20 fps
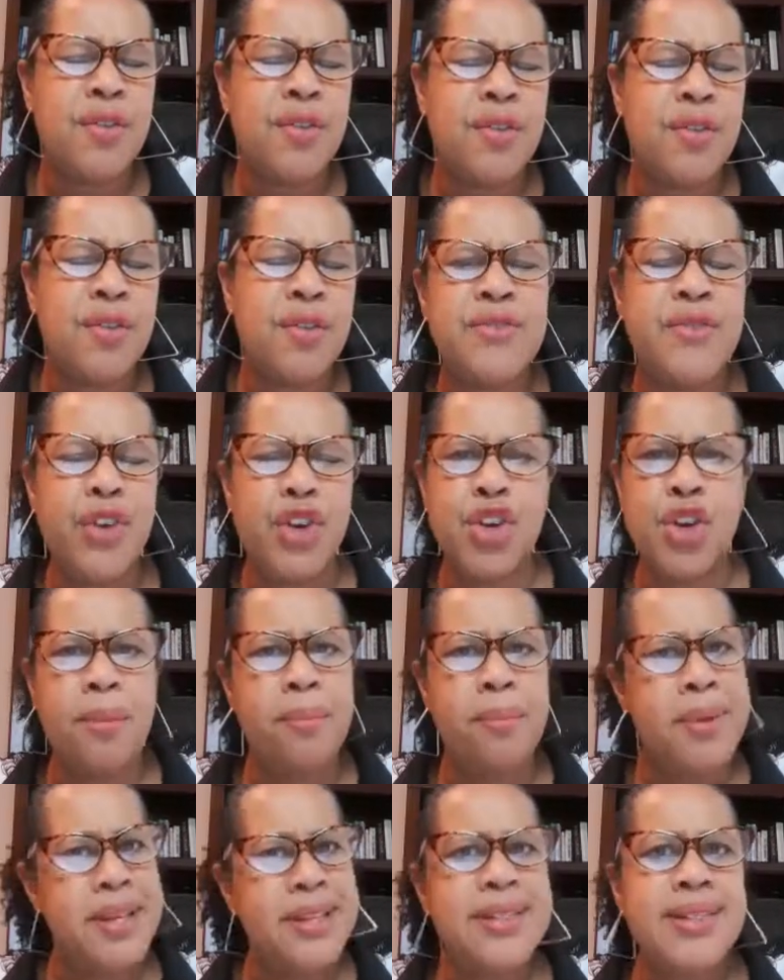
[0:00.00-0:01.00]
leads for your
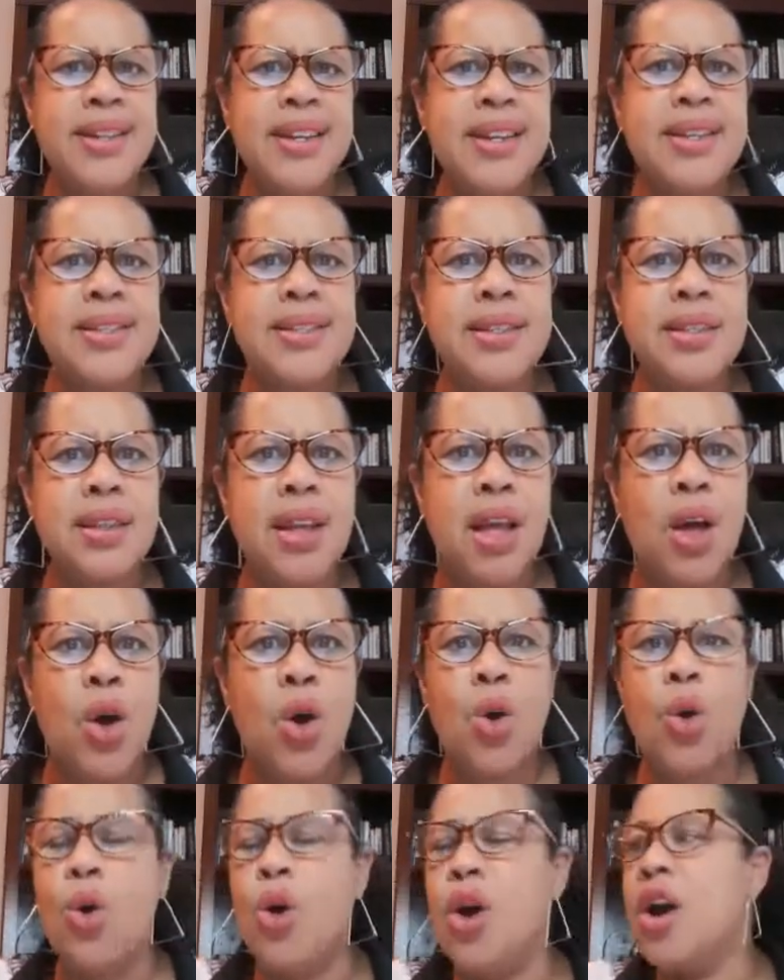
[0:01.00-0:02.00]
business?
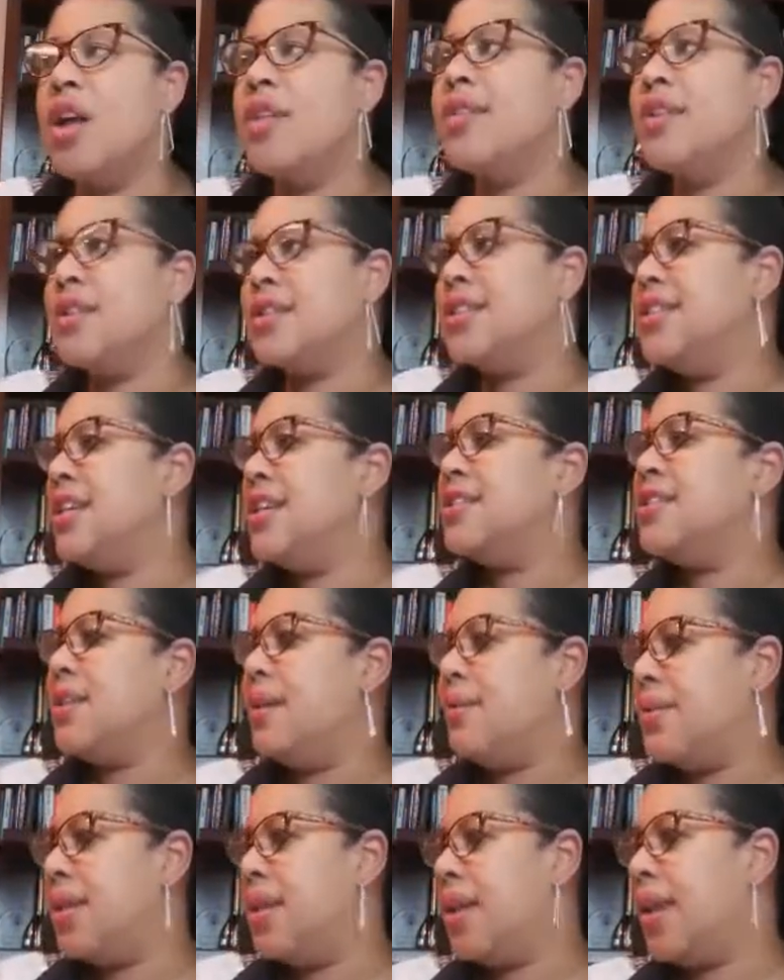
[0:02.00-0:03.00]
Or they'll say
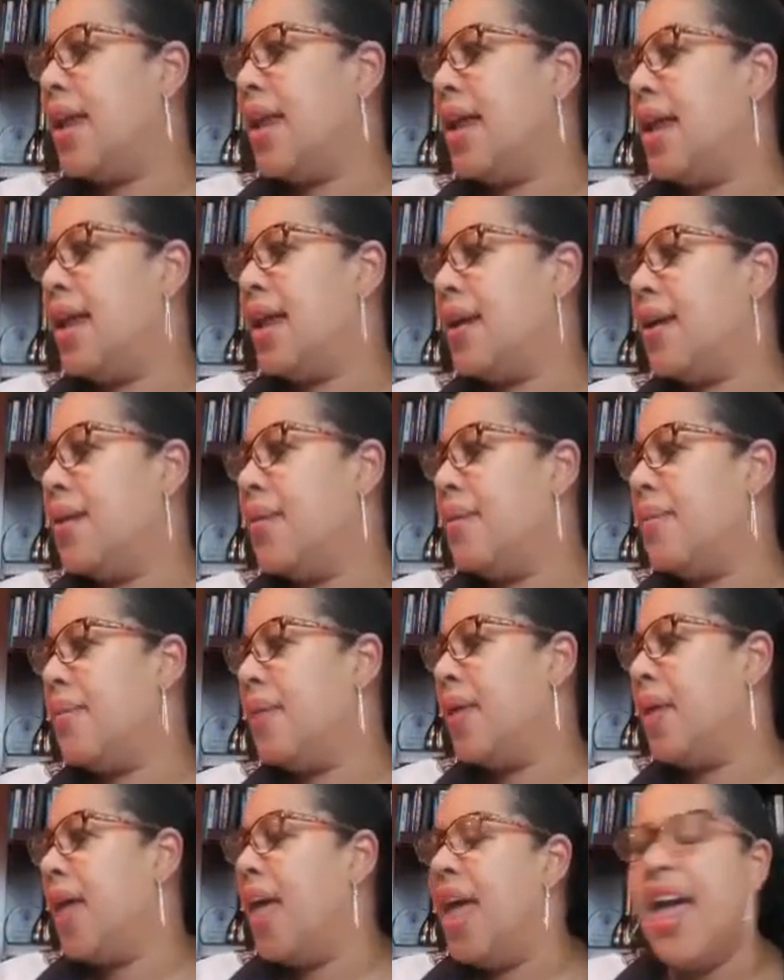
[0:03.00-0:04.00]
something like,
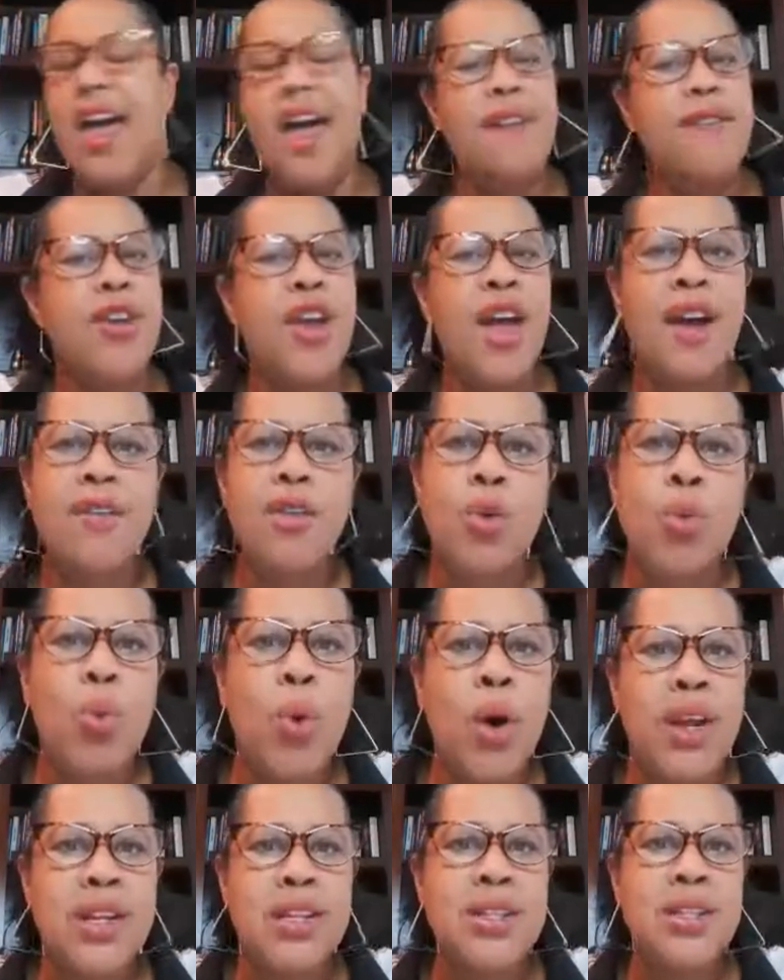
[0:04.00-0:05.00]
have you ever
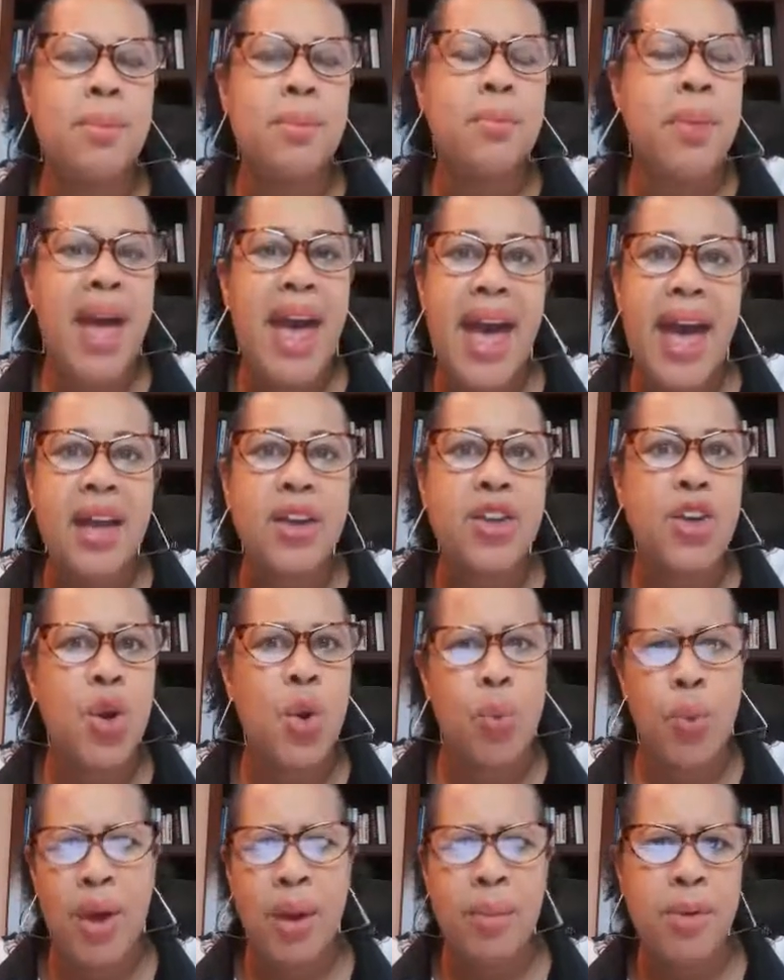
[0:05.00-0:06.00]
wanted to pack
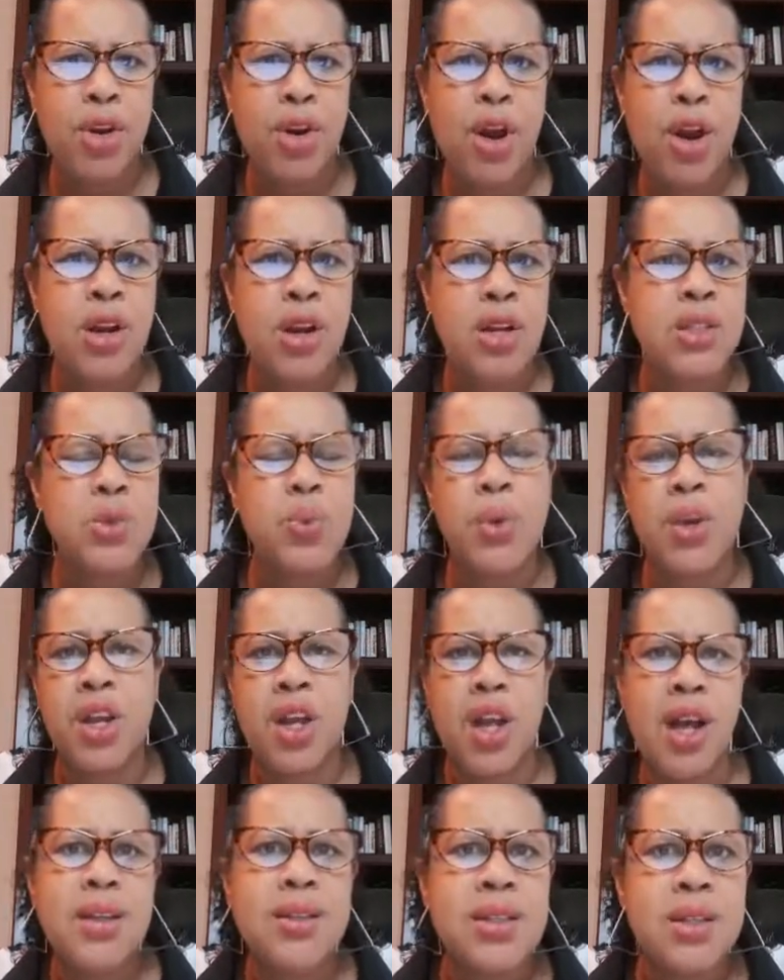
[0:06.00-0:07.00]
your webinars with
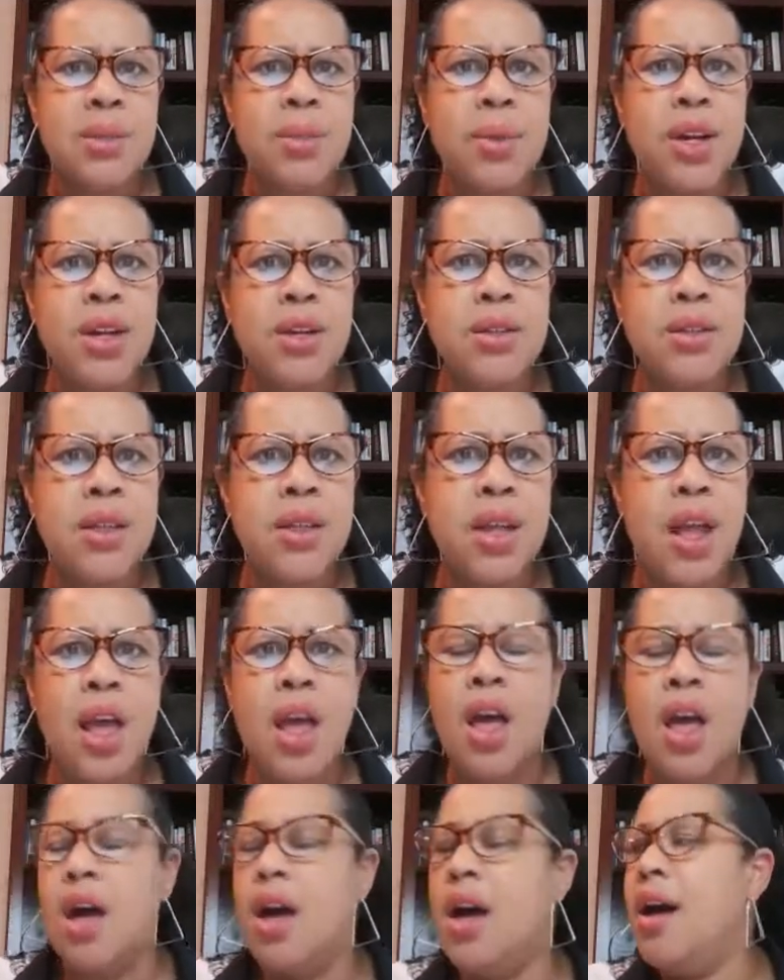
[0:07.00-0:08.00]
customers?
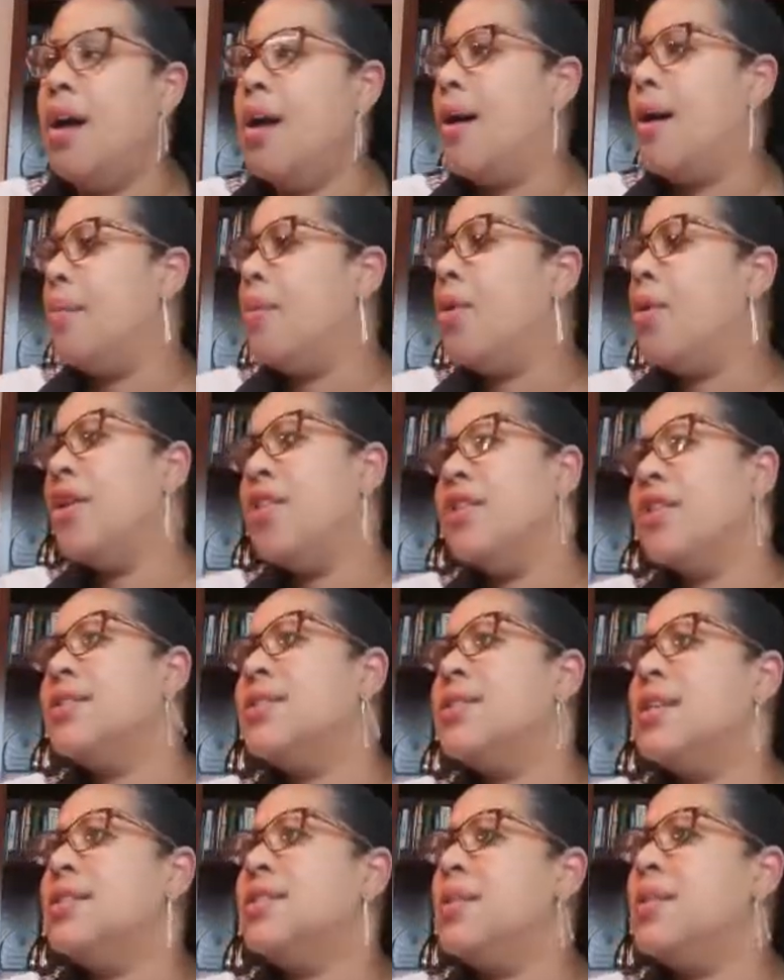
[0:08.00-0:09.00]
Or they'll
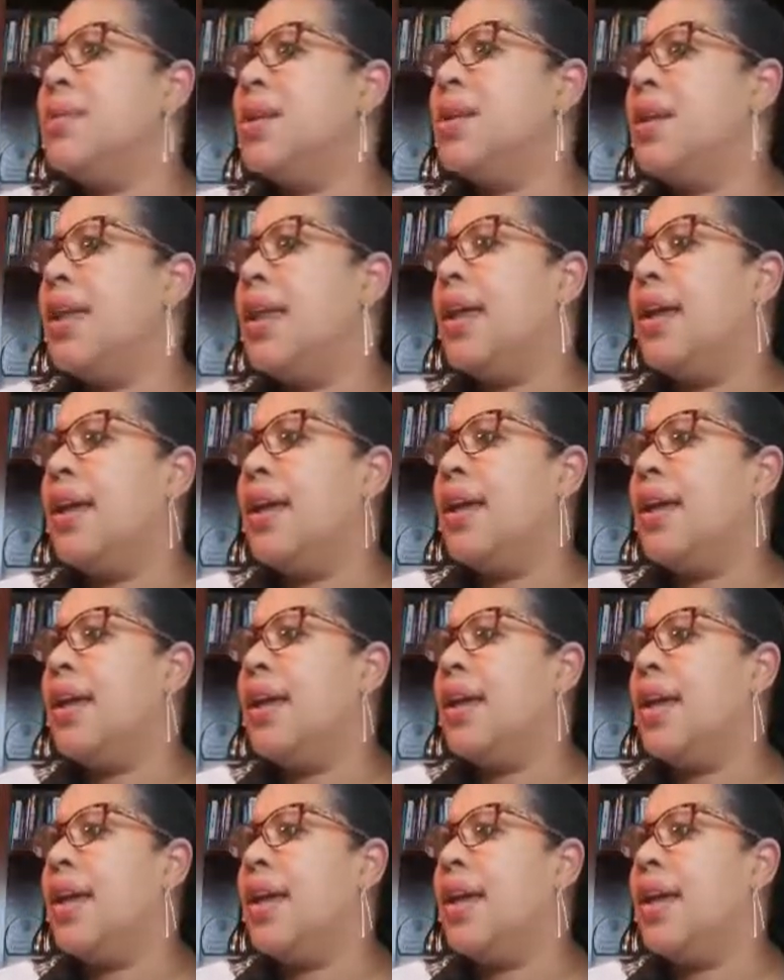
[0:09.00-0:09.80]
say something like,